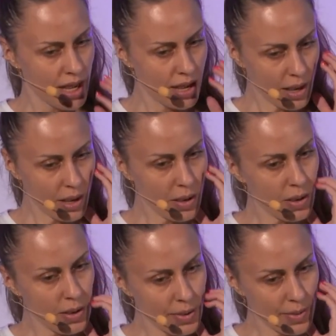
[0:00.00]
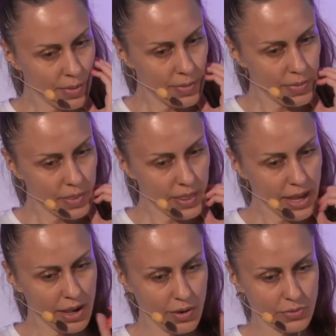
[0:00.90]

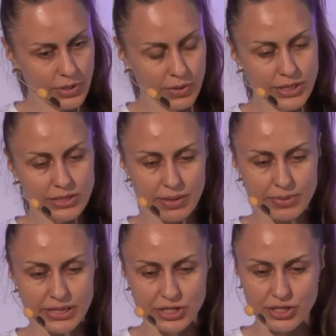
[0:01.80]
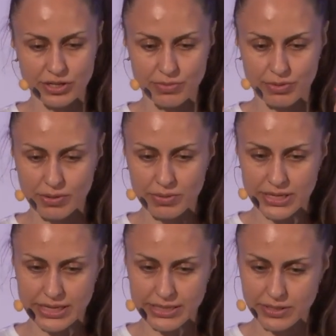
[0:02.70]
Now, going to
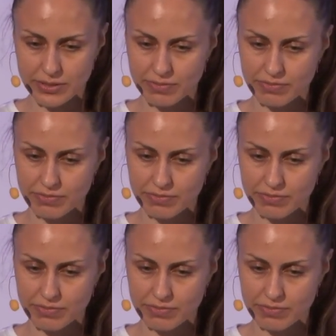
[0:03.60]
application.properties,